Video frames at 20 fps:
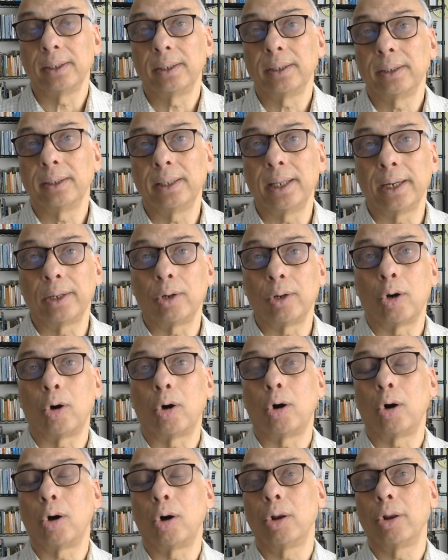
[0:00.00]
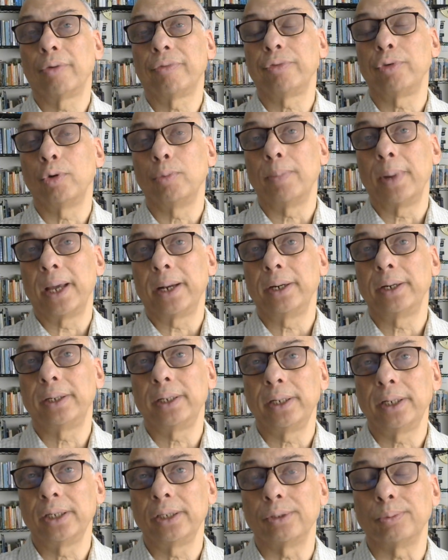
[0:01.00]
that all of
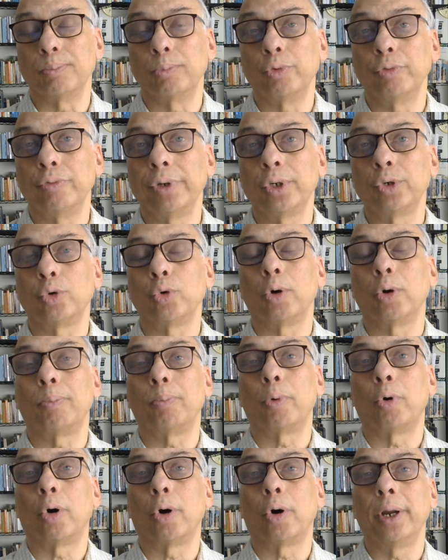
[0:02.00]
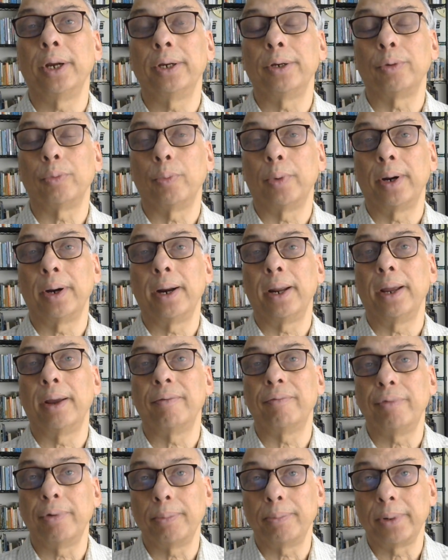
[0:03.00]
humanity is moving to a point where
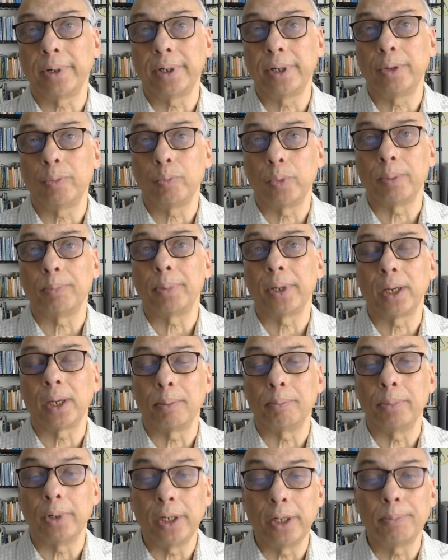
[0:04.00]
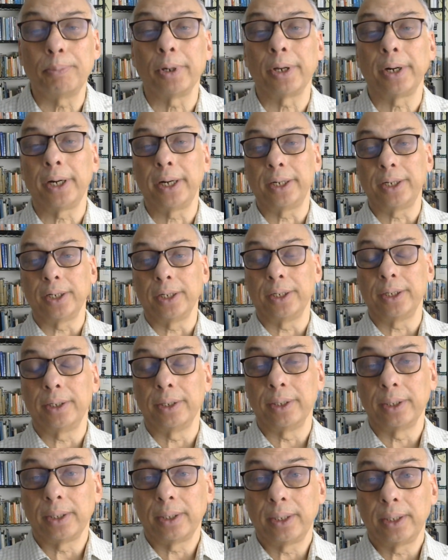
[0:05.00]
everybody will become liberated
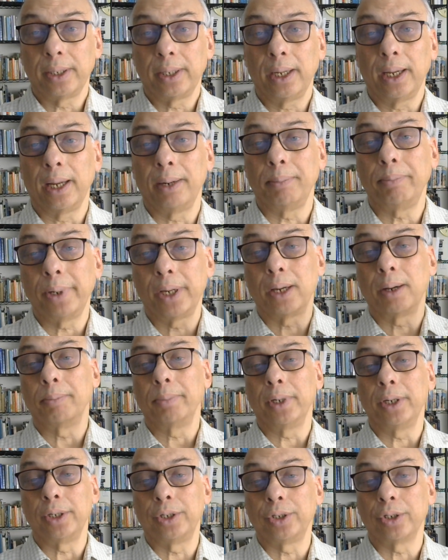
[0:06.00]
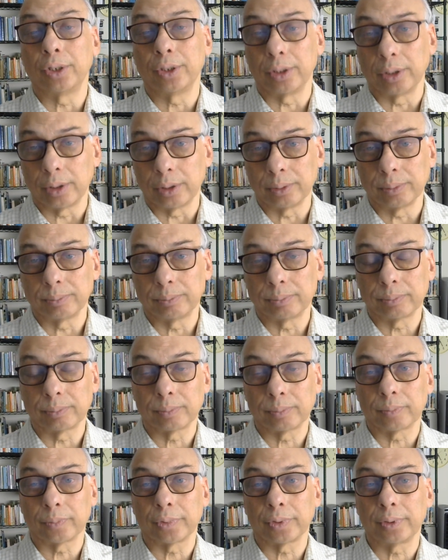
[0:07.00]
and become eternal.
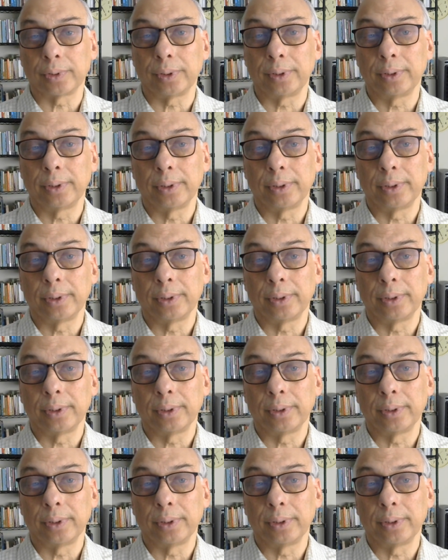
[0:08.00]
See?